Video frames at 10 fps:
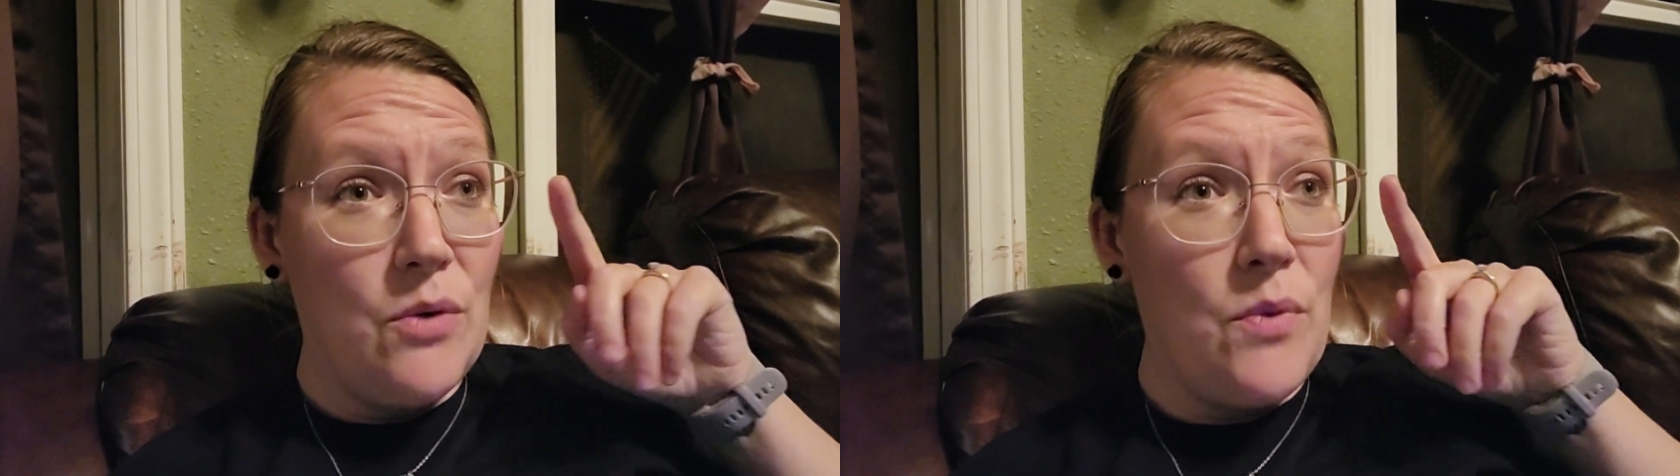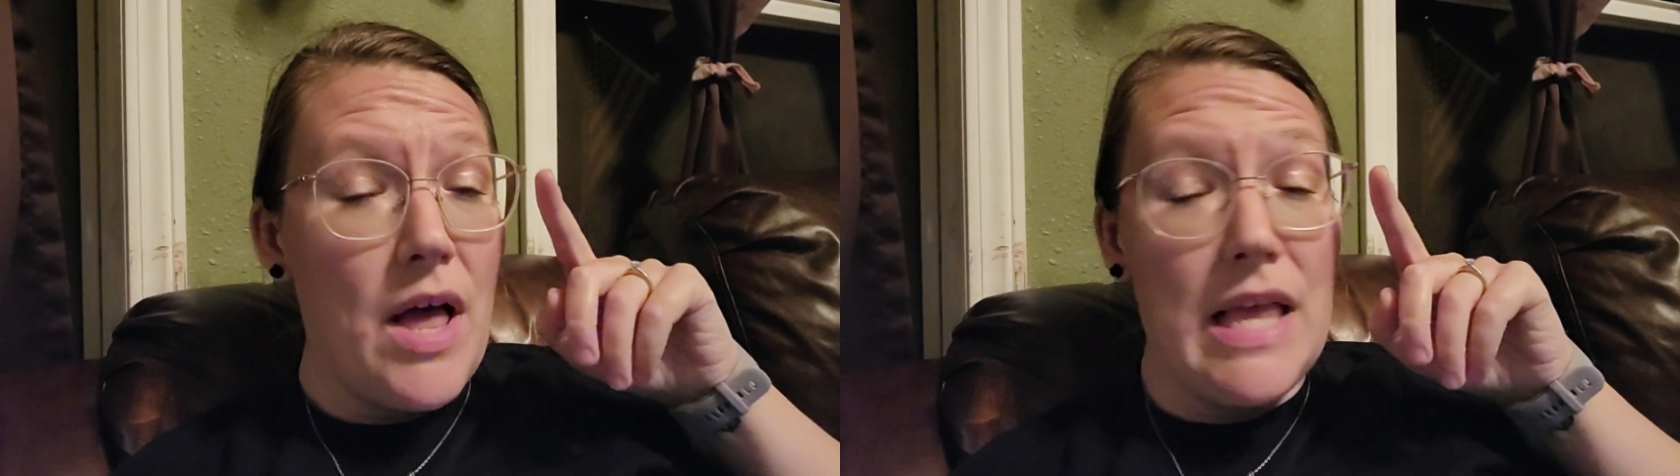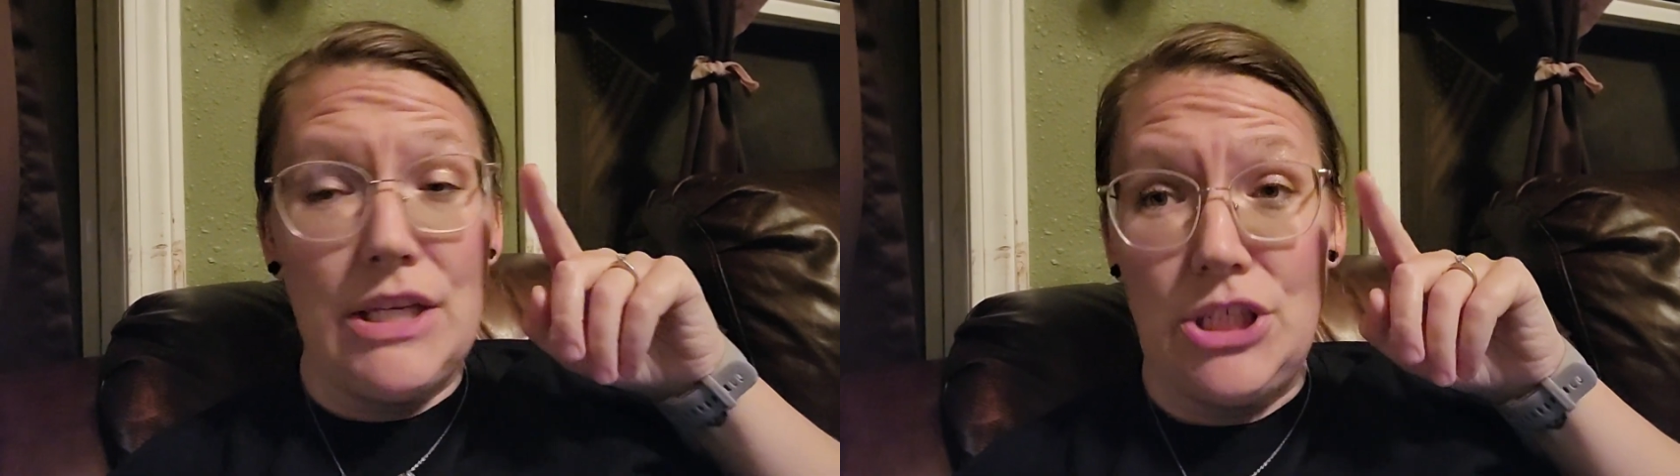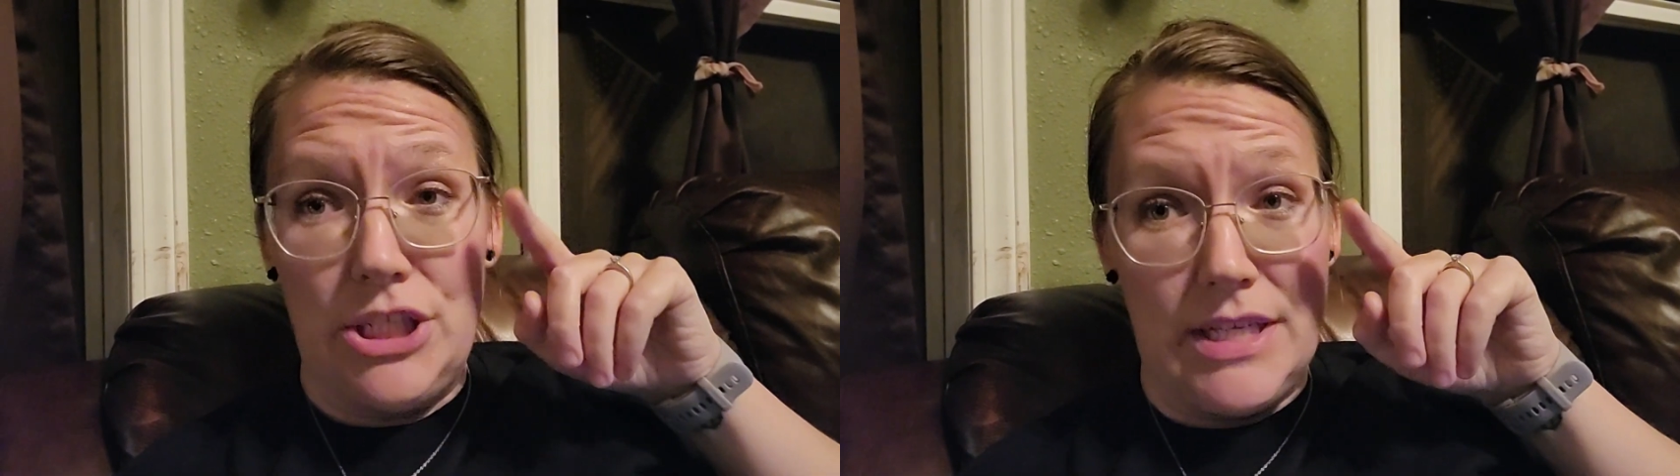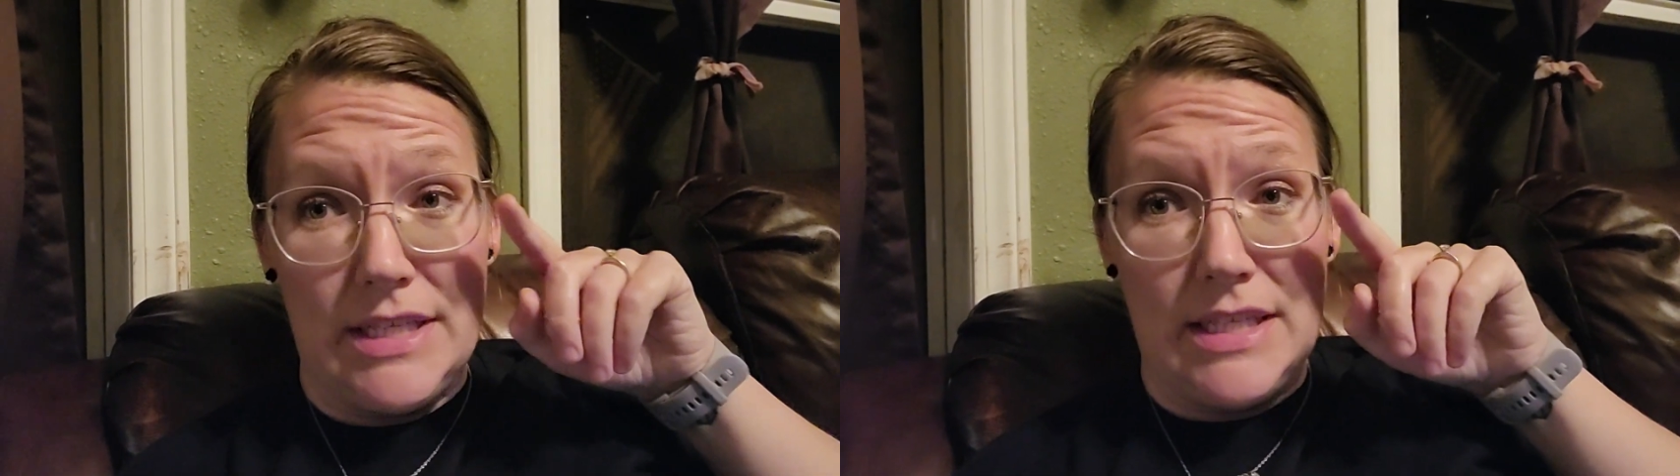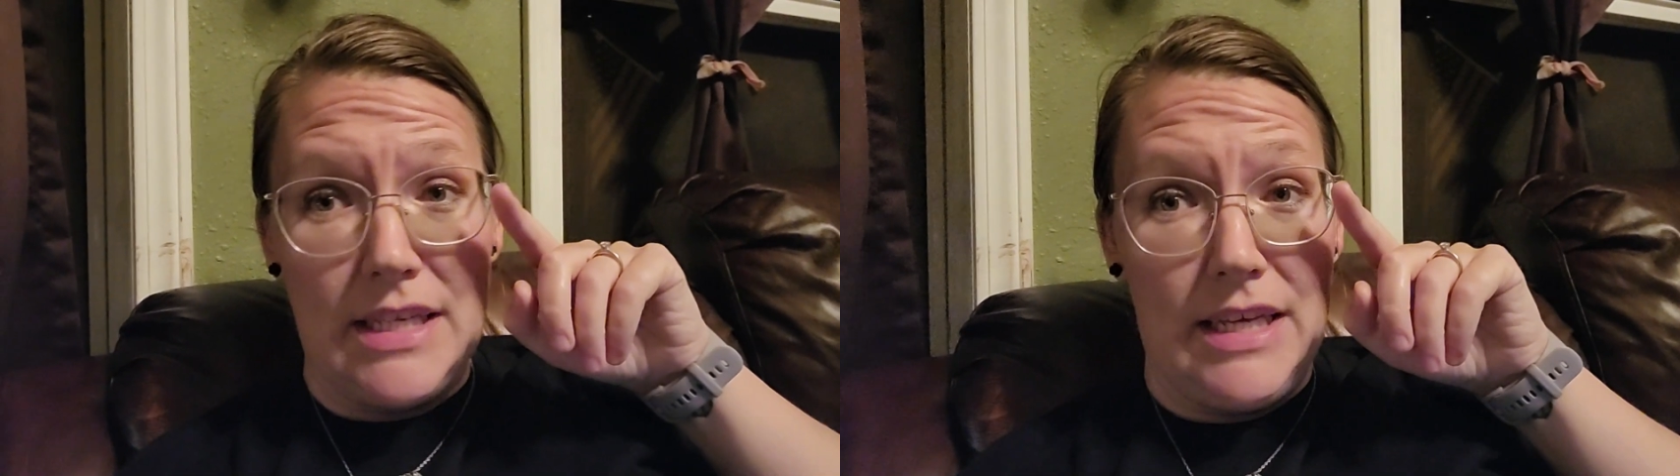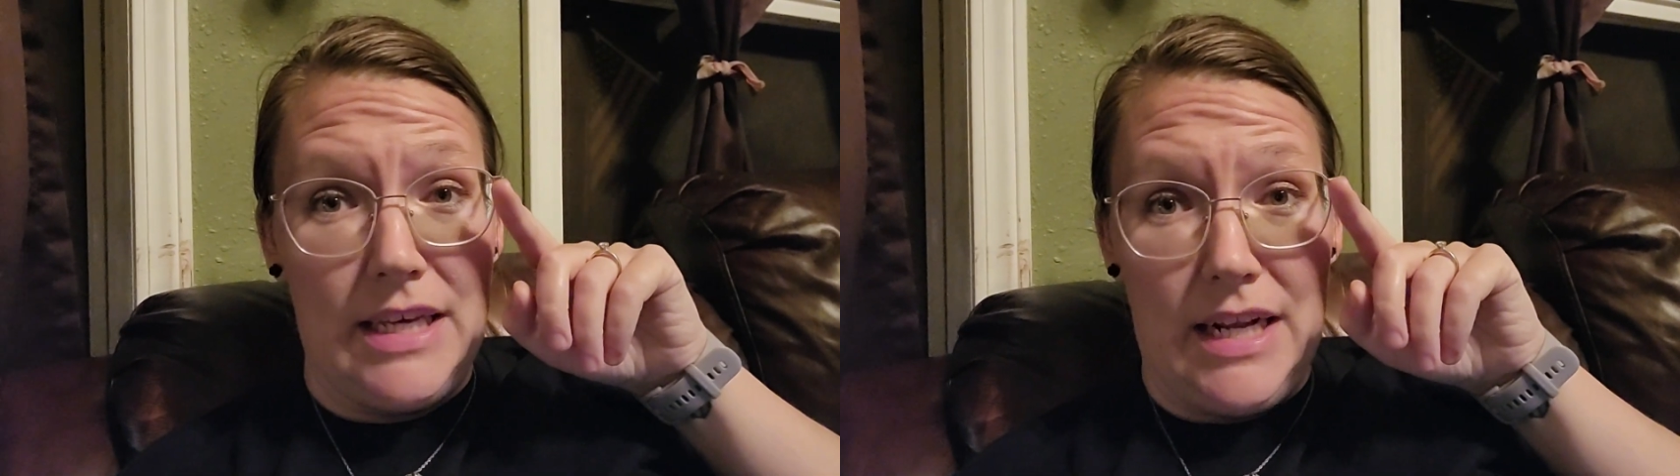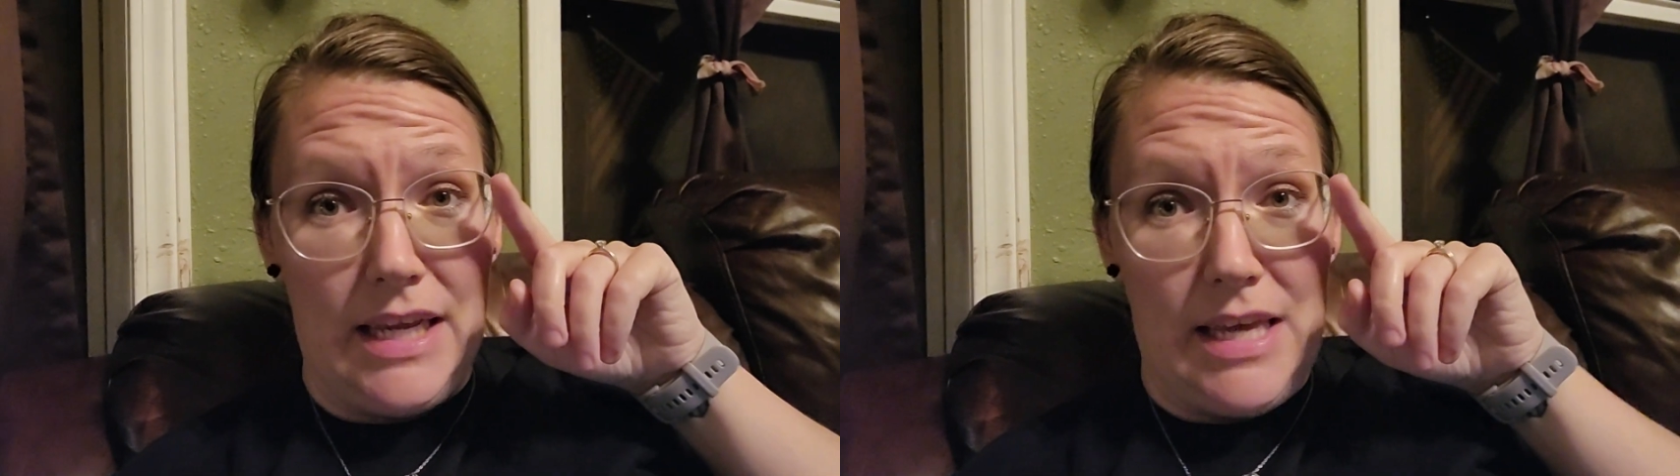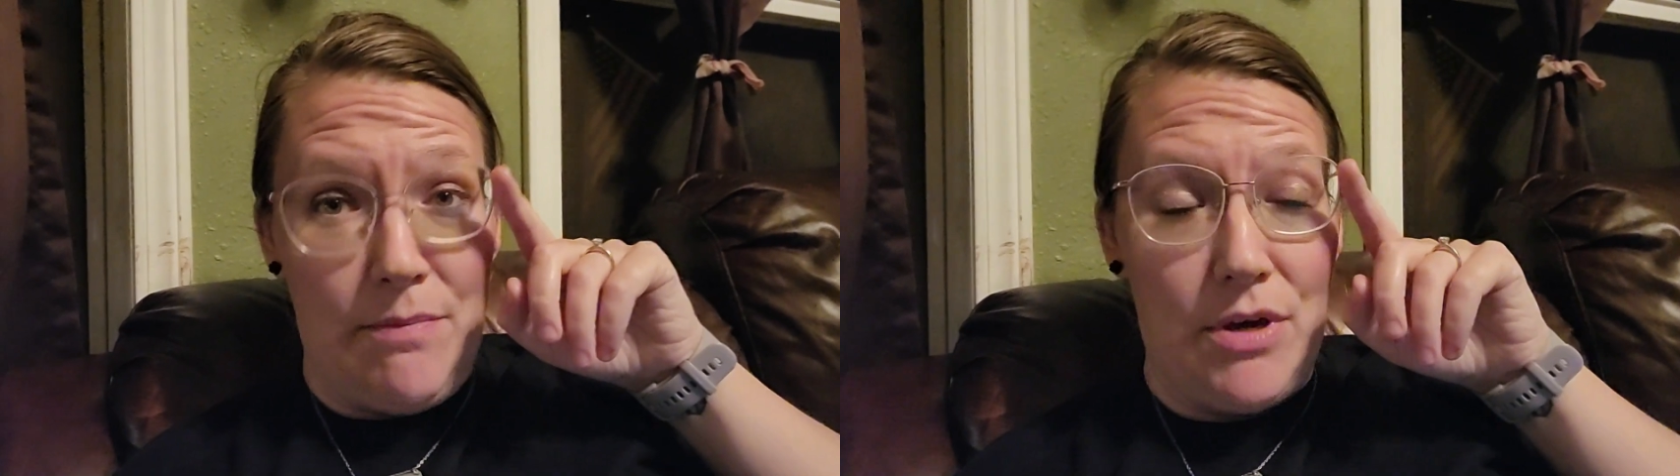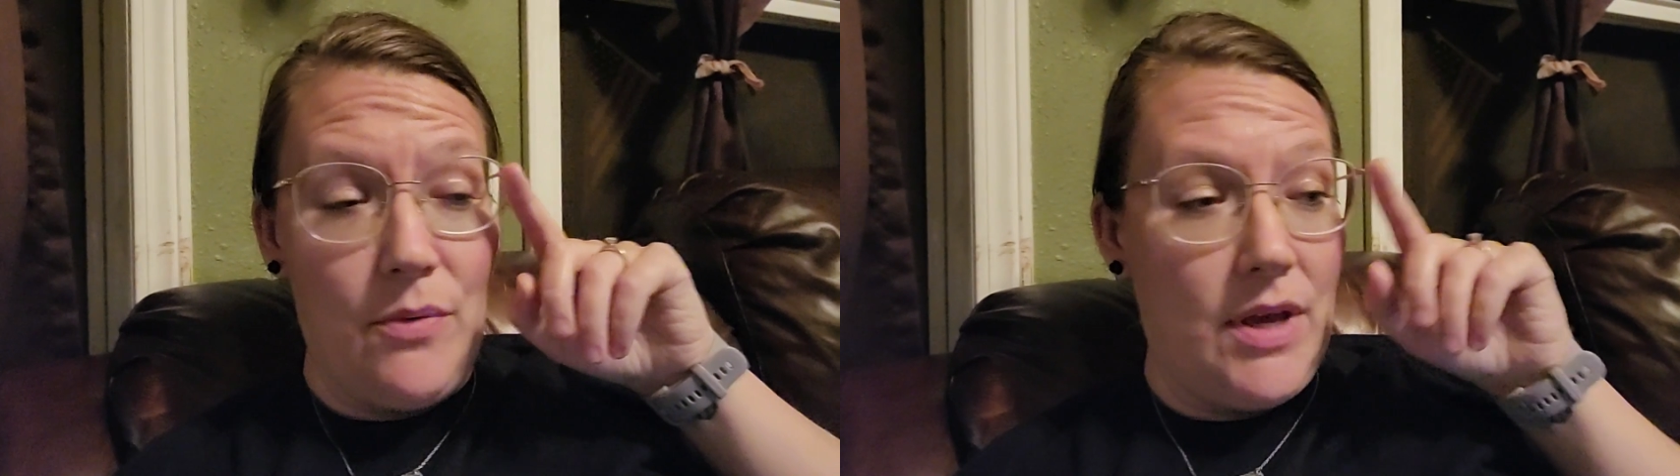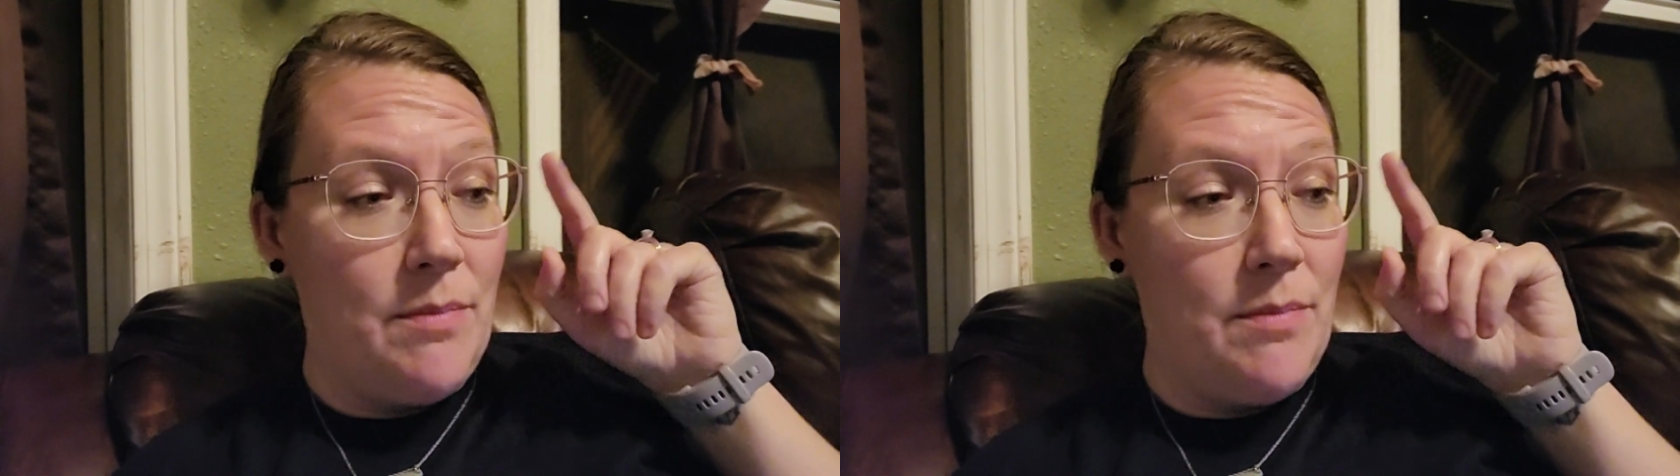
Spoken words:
Well, it's just gonna keep going